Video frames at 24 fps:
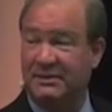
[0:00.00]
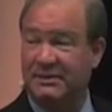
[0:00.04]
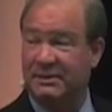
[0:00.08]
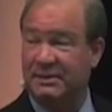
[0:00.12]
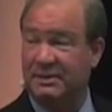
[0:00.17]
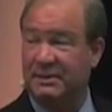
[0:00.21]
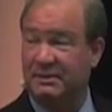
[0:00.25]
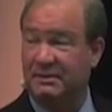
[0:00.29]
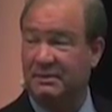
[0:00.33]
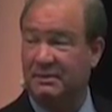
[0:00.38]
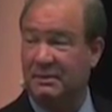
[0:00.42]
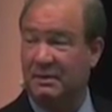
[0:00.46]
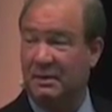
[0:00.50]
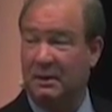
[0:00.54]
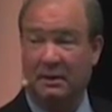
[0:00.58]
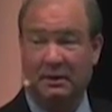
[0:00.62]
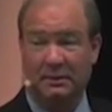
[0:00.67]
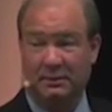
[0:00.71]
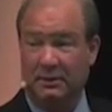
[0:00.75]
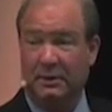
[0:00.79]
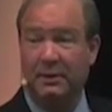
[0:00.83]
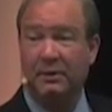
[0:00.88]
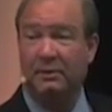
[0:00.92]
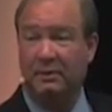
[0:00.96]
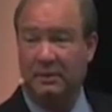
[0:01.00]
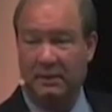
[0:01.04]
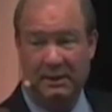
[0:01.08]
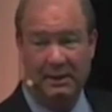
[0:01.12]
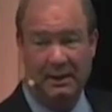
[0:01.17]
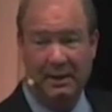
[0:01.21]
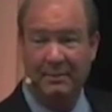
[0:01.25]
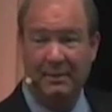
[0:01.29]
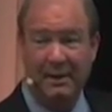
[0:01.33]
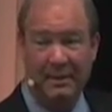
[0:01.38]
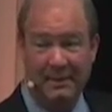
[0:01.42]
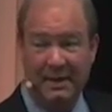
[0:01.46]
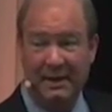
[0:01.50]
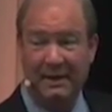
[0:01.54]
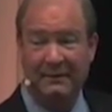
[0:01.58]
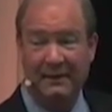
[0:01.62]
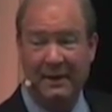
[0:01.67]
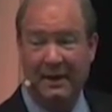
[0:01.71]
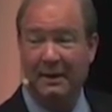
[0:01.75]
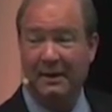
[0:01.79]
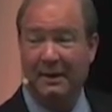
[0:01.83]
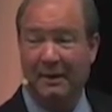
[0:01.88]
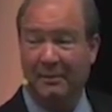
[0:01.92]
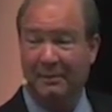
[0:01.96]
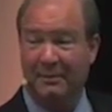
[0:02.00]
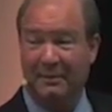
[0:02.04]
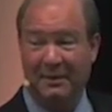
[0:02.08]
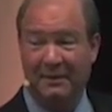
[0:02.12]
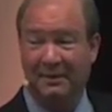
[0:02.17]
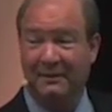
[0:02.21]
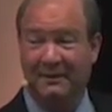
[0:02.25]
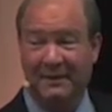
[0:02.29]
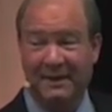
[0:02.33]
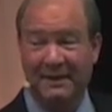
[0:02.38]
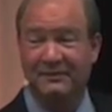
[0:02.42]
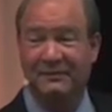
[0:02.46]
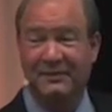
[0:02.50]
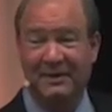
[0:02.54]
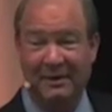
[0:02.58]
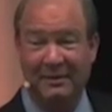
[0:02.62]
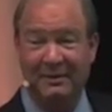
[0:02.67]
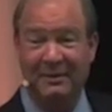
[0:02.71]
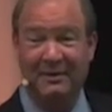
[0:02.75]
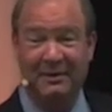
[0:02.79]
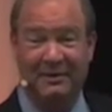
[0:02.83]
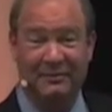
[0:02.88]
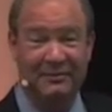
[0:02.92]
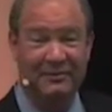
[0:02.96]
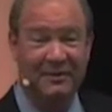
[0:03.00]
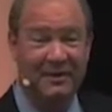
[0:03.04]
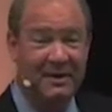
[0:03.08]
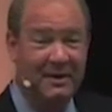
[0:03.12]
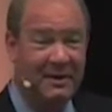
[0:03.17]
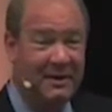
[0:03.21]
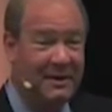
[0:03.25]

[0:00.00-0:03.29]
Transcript: see? Literally, I'm not making that up. That's how it is.